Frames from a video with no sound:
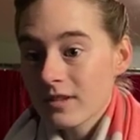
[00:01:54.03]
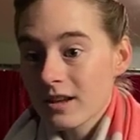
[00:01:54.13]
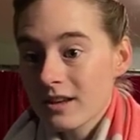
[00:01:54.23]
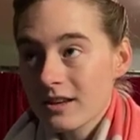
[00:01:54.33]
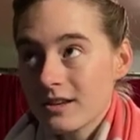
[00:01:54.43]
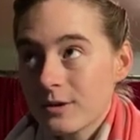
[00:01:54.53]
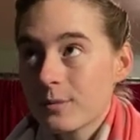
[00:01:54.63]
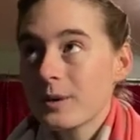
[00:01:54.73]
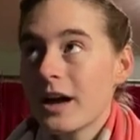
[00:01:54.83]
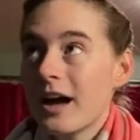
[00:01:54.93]

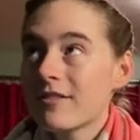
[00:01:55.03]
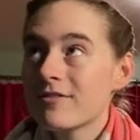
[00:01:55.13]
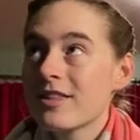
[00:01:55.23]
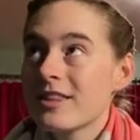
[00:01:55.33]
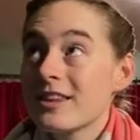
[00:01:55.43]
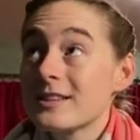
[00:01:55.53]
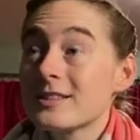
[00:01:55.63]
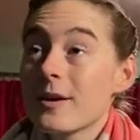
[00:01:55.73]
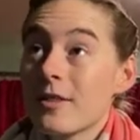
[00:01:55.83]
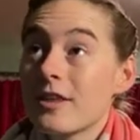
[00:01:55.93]
we have
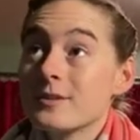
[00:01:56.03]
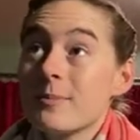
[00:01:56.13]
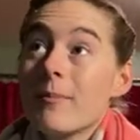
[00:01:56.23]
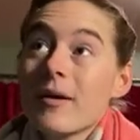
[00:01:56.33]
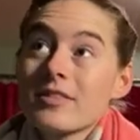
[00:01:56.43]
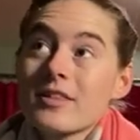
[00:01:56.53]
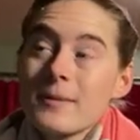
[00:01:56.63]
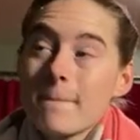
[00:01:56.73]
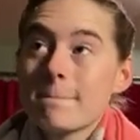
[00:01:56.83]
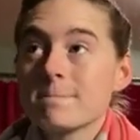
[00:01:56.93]
this month
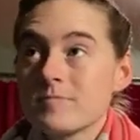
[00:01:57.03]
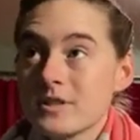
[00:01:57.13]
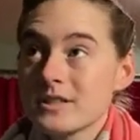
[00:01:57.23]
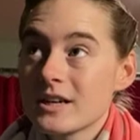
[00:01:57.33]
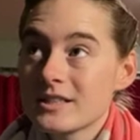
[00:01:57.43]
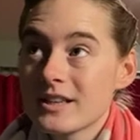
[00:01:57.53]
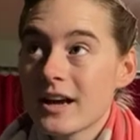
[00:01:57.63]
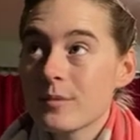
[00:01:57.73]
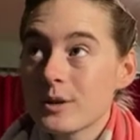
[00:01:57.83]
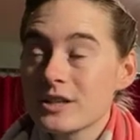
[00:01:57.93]
set
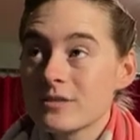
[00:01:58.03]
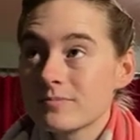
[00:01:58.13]
aside, which